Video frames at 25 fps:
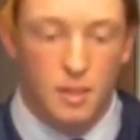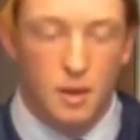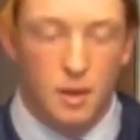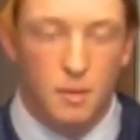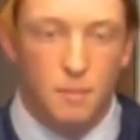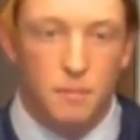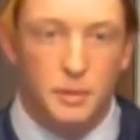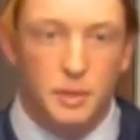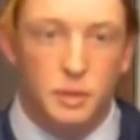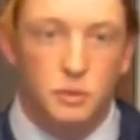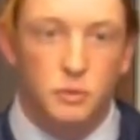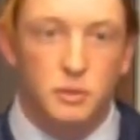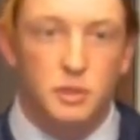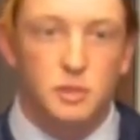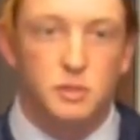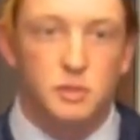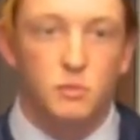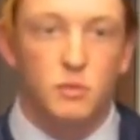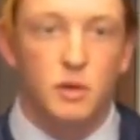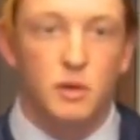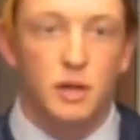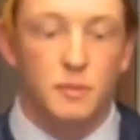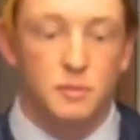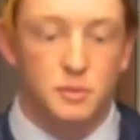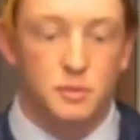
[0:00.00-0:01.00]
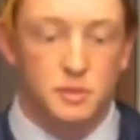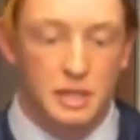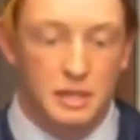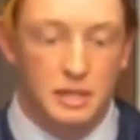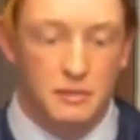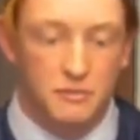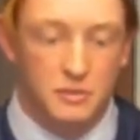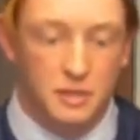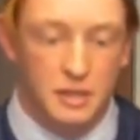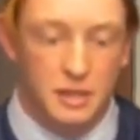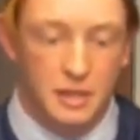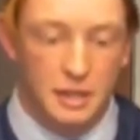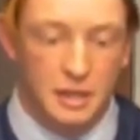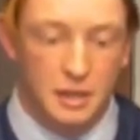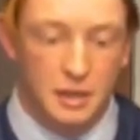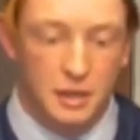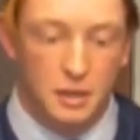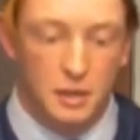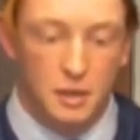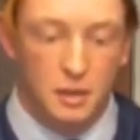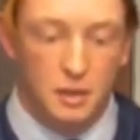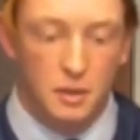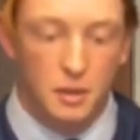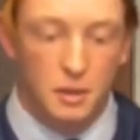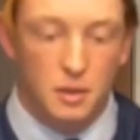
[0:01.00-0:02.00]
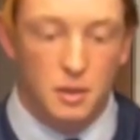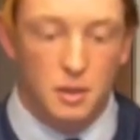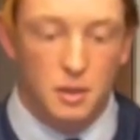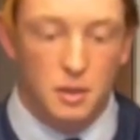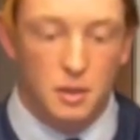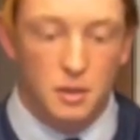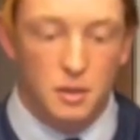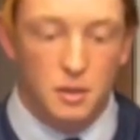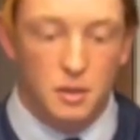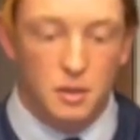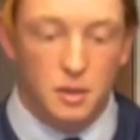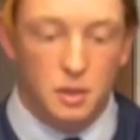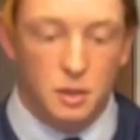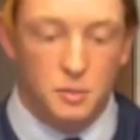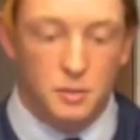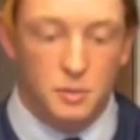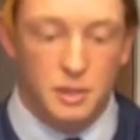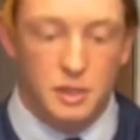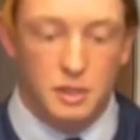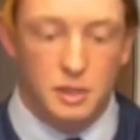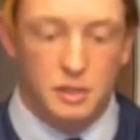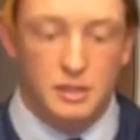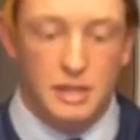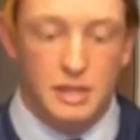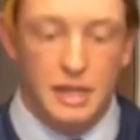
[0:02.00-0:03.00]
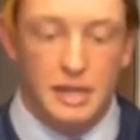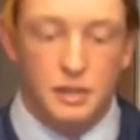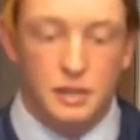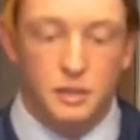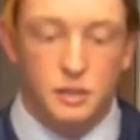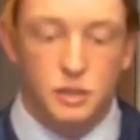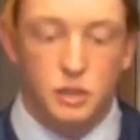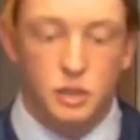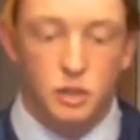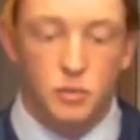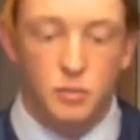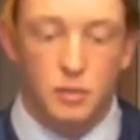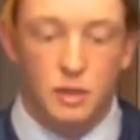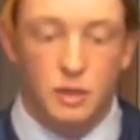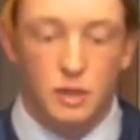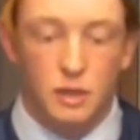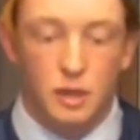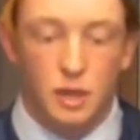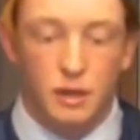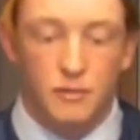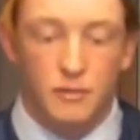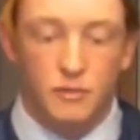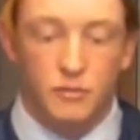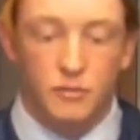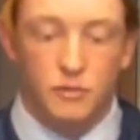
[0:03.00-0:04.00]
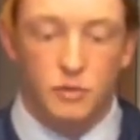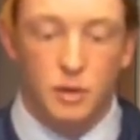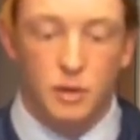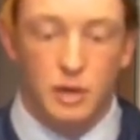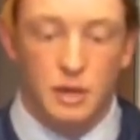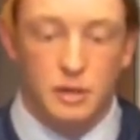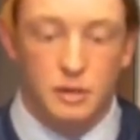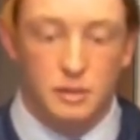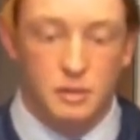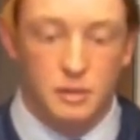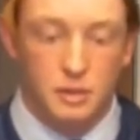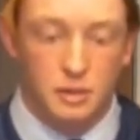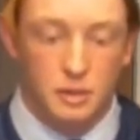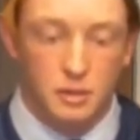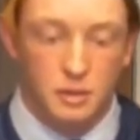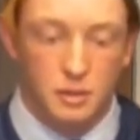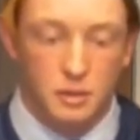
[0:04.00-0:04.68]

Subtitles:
A big reason why I'm saved today is because Zach has shown me the love of Christ.